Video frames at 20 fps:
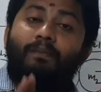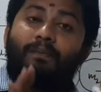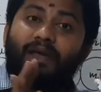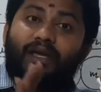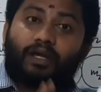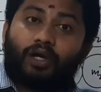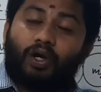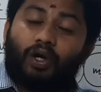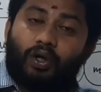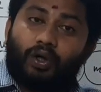
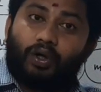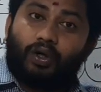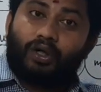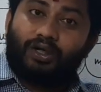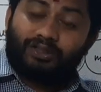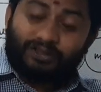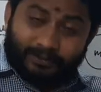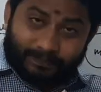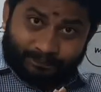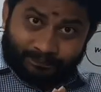
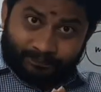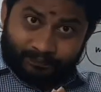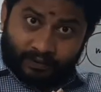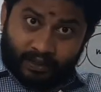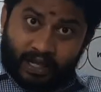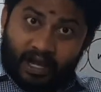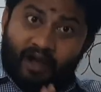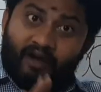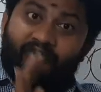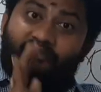Because
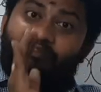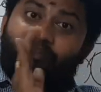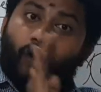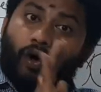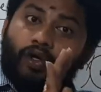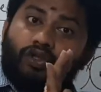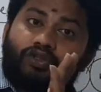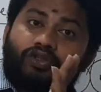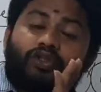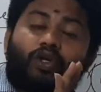
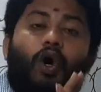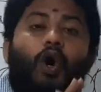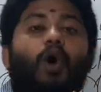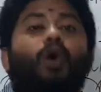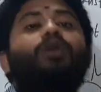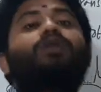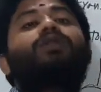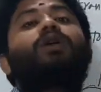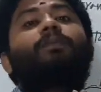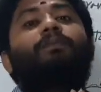force
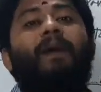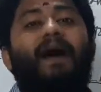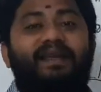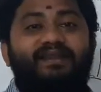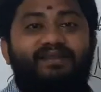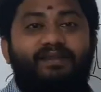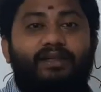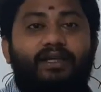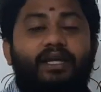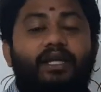on the
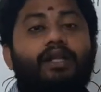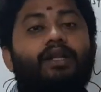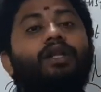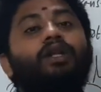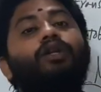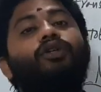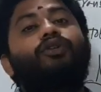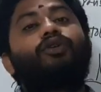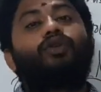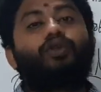
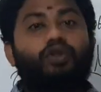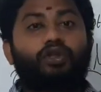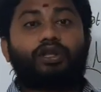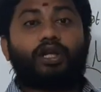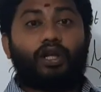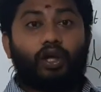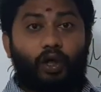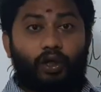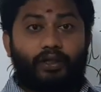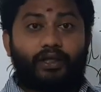bicycle due to
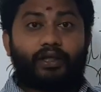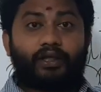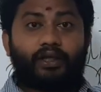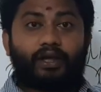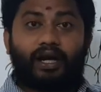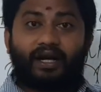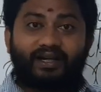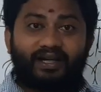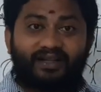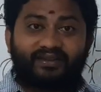the lorry.
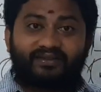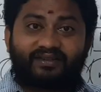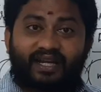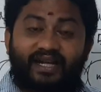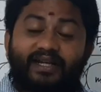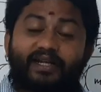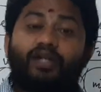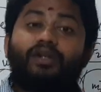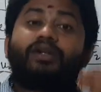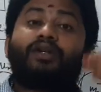
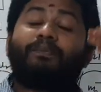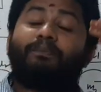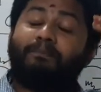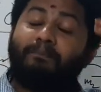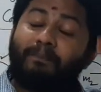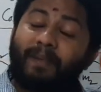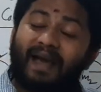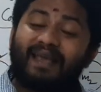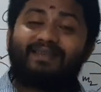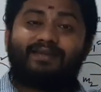Understand?
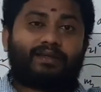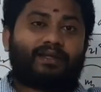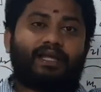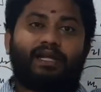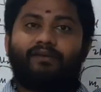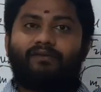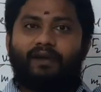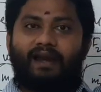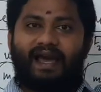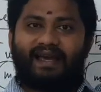
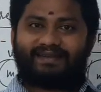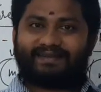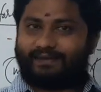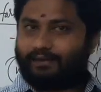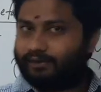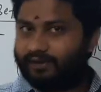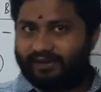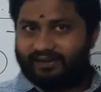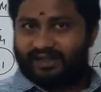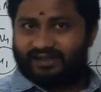Bicycle will
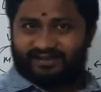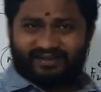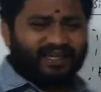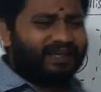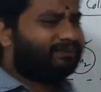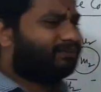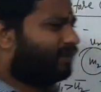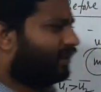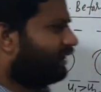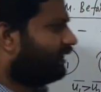accelerate. The
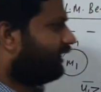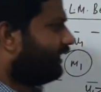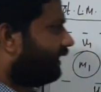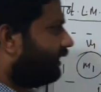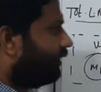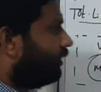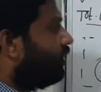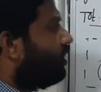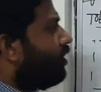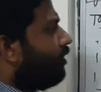same thing here.